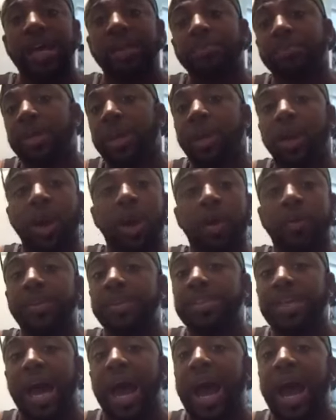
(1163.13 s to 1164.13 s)
thing all the
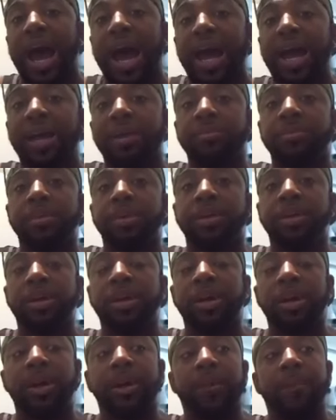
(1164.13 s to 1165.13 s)
time
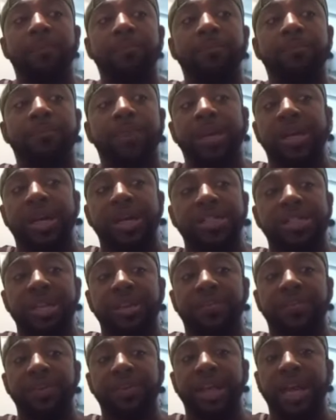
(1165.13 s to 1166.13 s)
because they
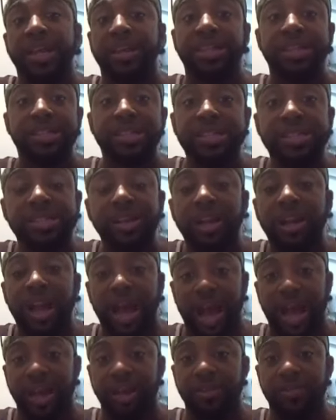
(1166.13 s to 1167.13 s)
feel like this is their
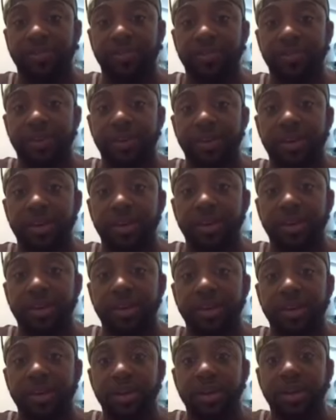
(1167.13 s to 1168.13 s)
life.
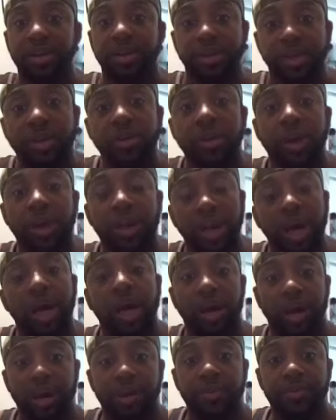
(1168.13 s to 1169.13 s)
You are
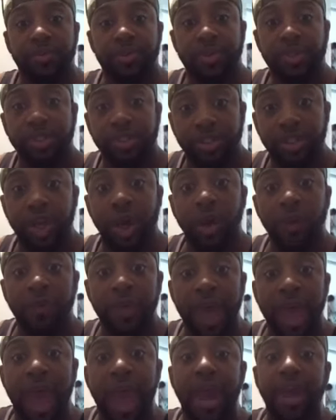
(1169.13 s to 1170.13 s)
loved. Know
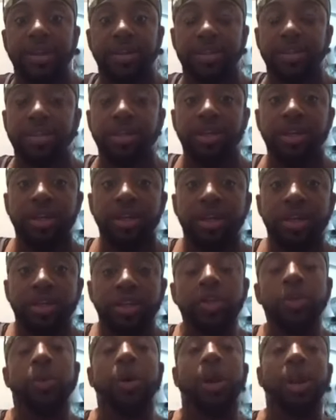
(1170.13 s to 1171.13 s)
that.
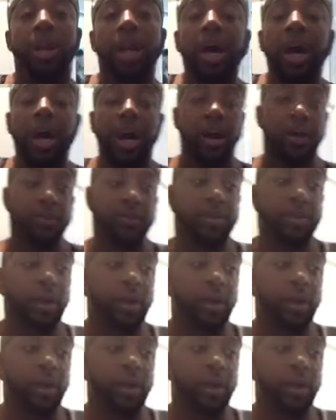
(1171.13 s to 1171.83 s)
You are loved.